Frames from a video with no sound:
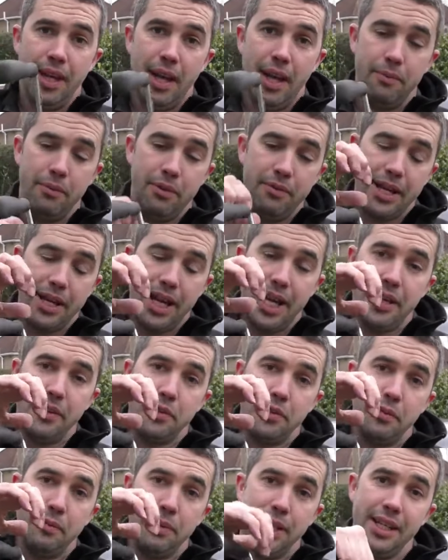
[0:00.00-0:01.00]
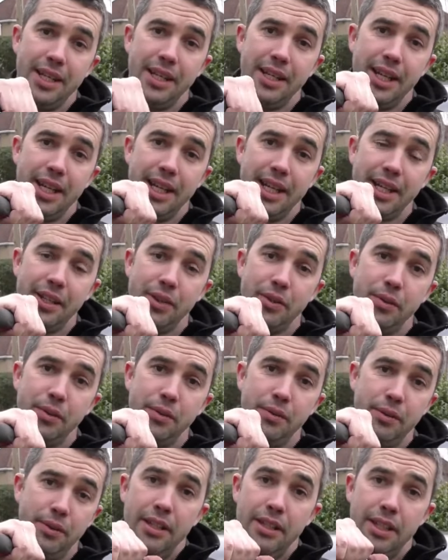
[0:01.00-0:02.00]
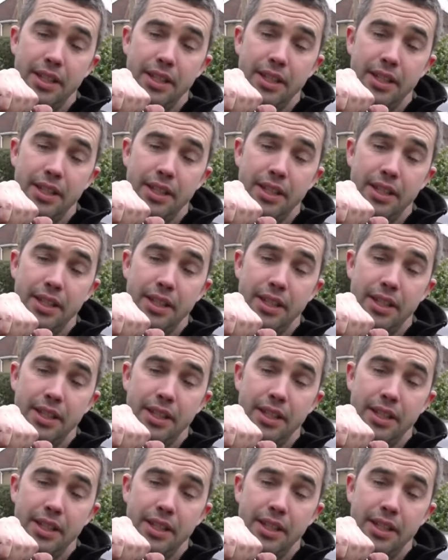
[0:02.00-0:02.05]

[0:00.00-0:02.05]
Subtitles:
And with the handle being at an angle